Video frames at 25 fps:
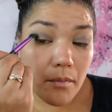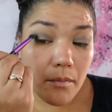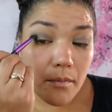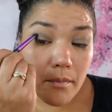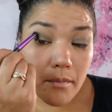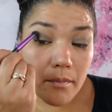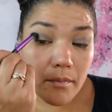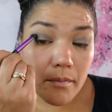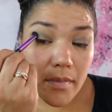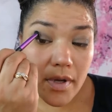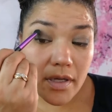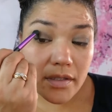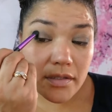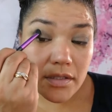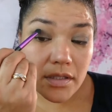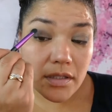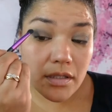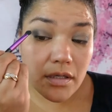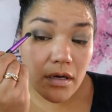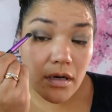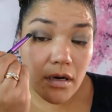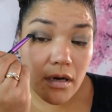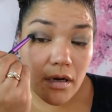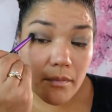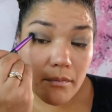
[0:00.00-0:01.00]
messing
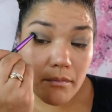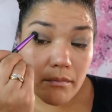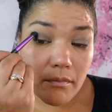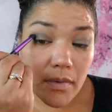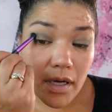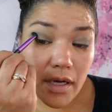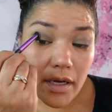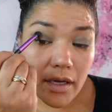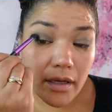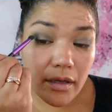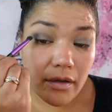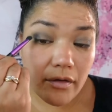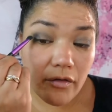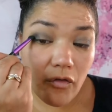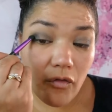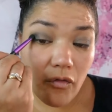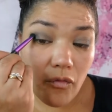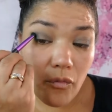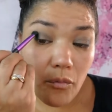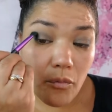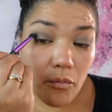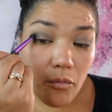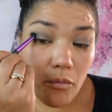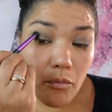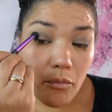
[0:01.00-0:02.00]
up my
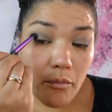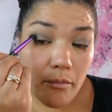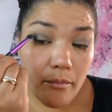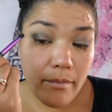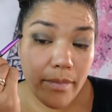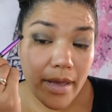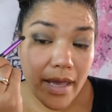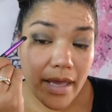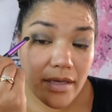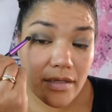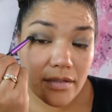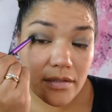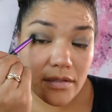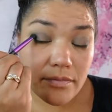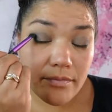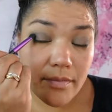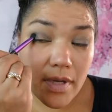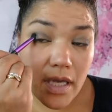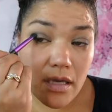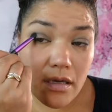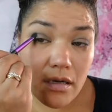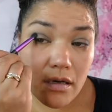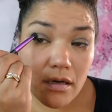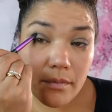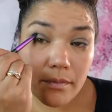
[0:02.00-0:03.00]
base
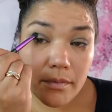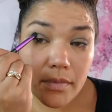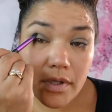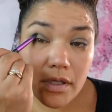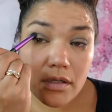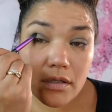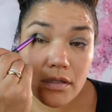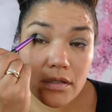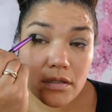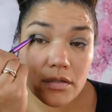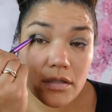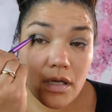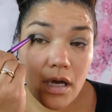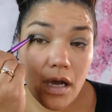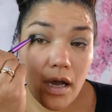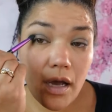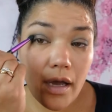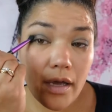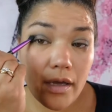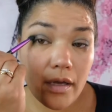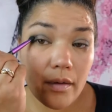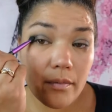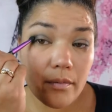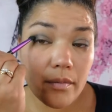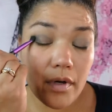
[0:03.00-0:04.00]
makeup, because I
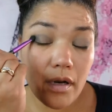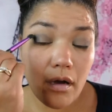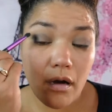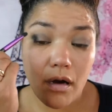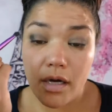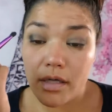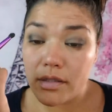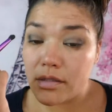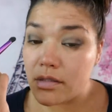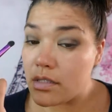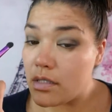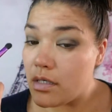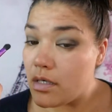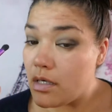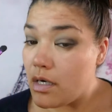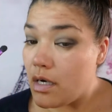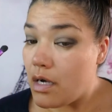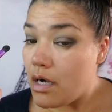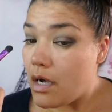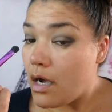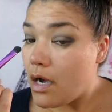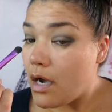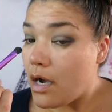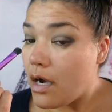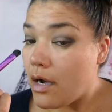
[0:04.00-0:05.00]
am not,
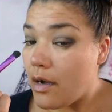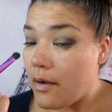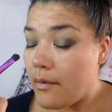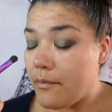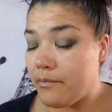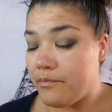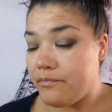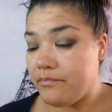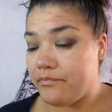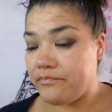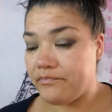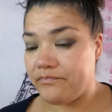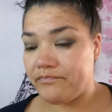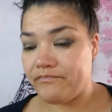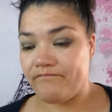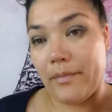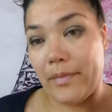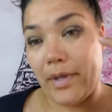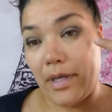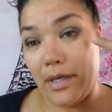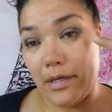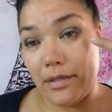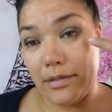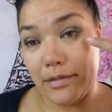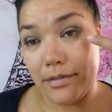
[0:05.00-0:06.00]

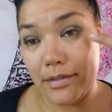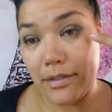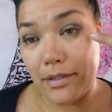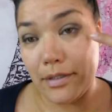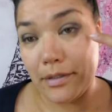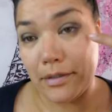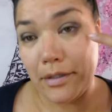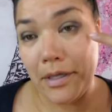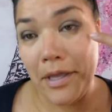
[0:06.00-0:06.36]
because look,